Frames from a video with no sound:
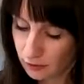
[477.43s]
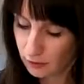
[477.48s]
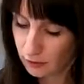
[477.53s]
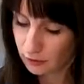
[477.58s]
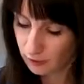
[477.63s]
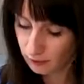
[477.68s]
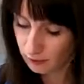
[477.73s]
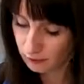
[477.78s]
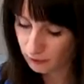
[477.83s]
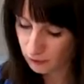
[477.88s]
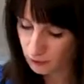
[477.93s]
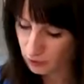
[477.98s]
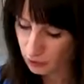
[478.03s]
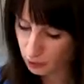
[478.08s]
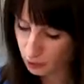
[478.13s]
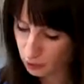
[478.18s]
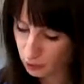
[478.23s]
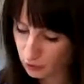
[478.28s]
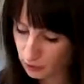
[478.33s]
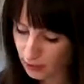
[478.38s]

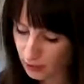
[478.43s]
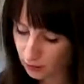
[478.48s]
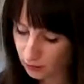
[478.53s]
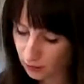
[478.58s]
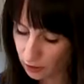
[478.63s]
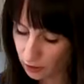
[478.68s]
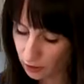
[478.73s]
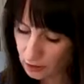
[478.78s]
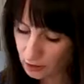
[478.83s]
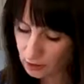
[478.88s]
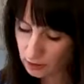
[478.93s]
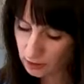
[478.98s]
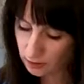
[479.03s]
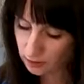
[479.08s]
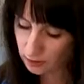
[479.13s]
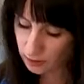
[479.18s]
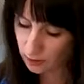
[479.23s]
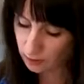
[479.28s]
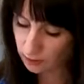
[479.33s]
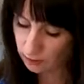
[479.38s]
scoop out all of your